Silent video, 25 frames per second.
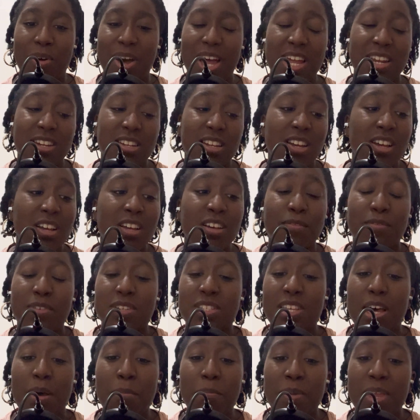And for
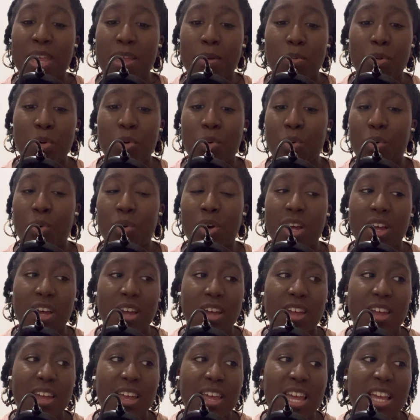some people,
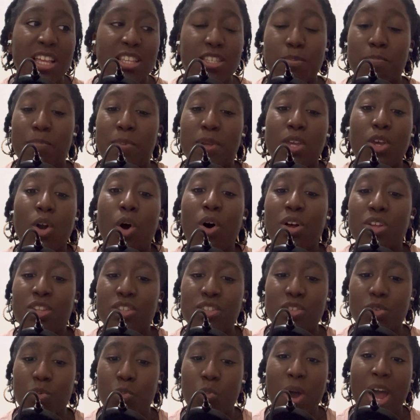it's
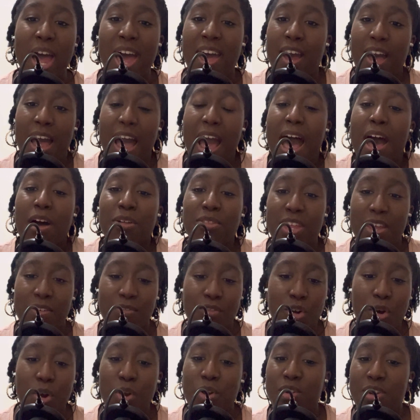beyond how they've
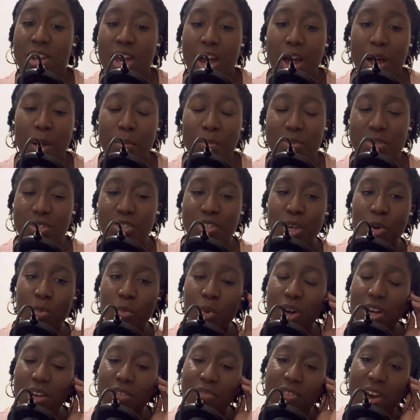grown up. So,
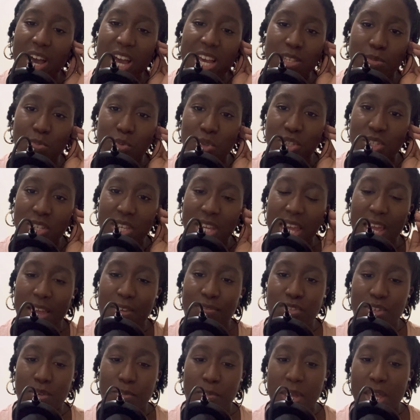what advice would you give
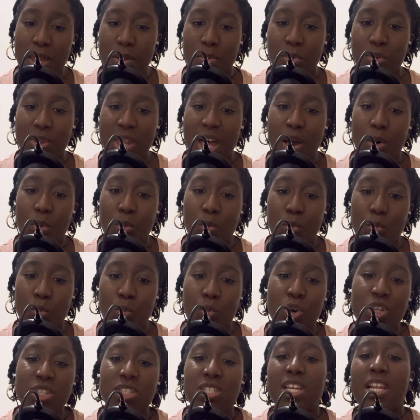to people that
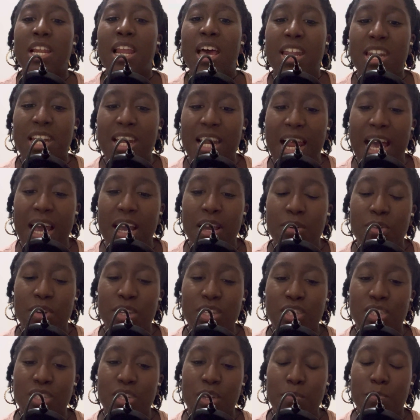want to learn a
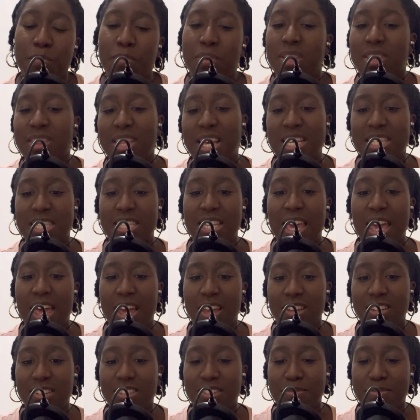language but they're scared?